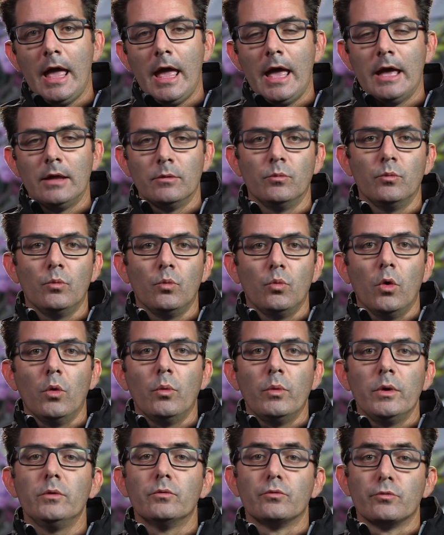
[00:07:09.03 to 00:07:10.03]
And what
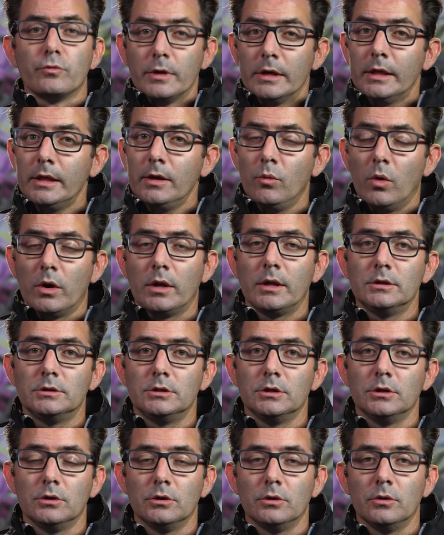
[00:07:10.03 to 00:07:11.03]
we really want to
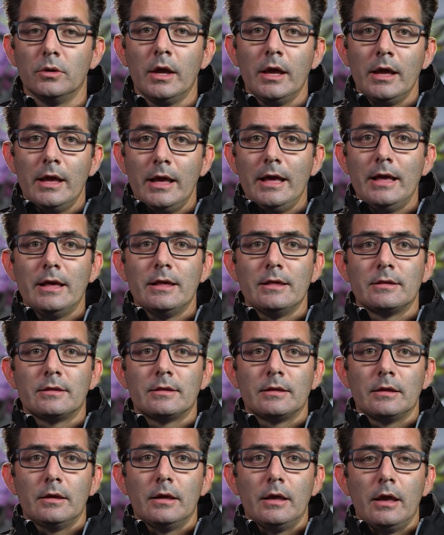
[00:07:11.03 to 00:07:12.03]
do
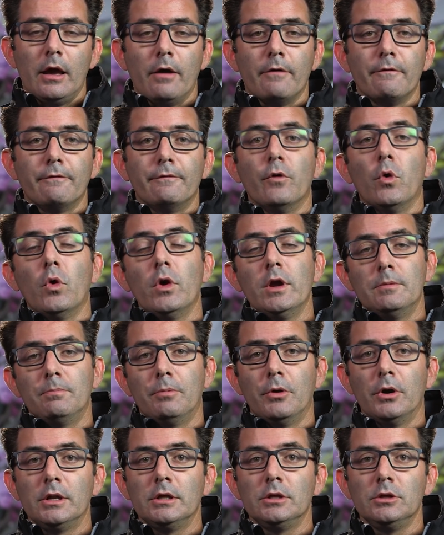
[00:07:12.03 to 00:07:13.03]
is avoid
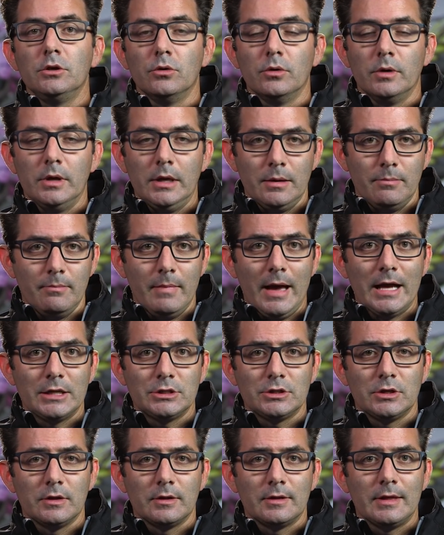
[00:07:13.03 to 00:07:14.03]
putting you in
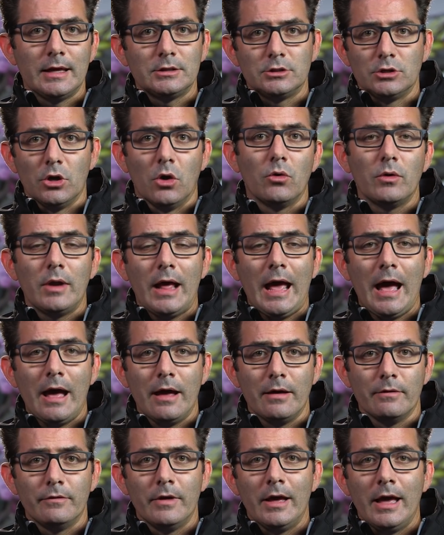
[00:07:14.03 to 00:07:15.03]
matches that don't
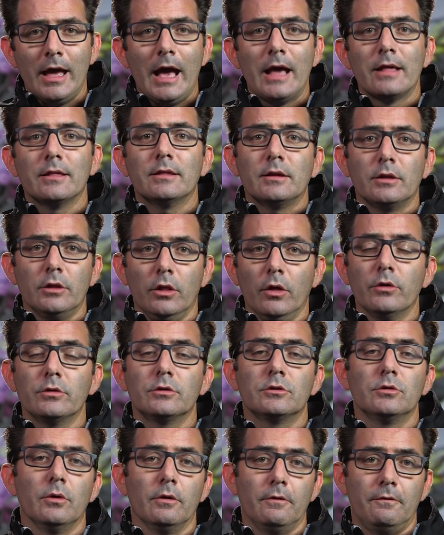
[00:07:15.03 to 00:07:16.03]
have as
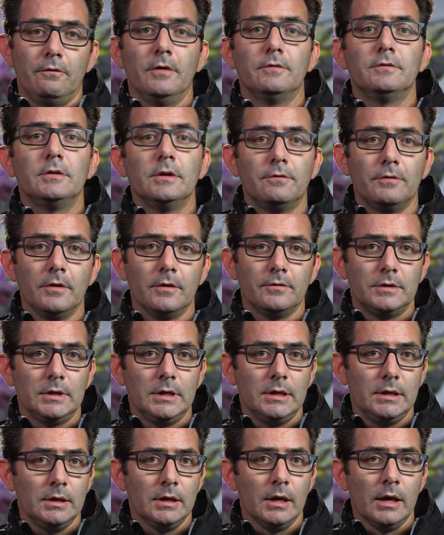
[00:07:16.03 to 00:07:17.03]
close to a
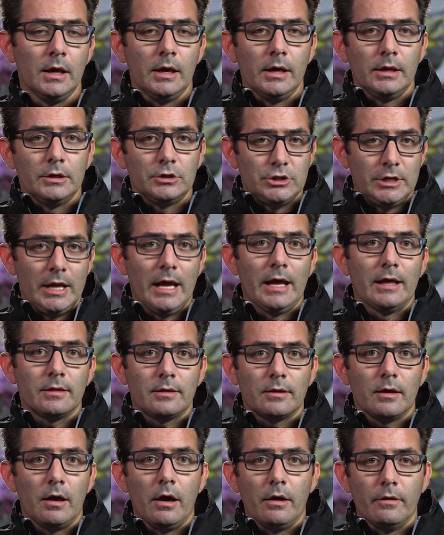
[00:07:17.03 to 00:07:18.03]
50-50
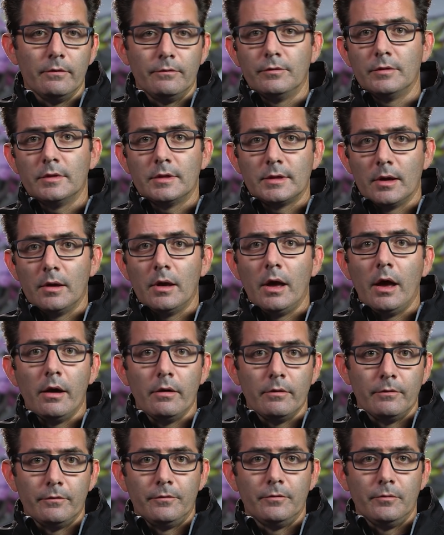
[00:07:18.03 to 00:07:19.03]
chance
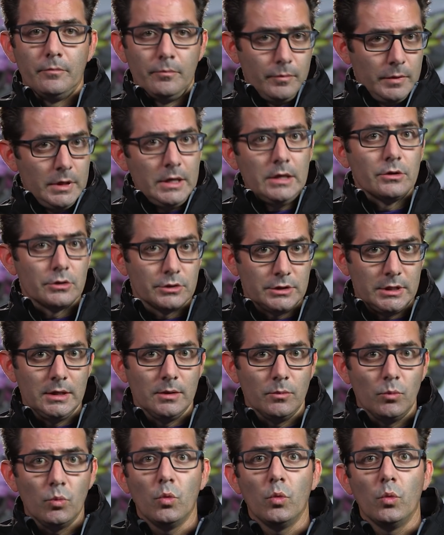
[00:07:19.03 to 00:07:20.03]
of either
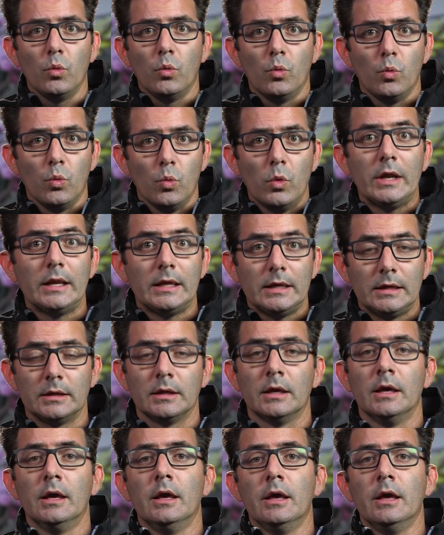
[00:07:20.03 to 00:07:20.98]
team winning.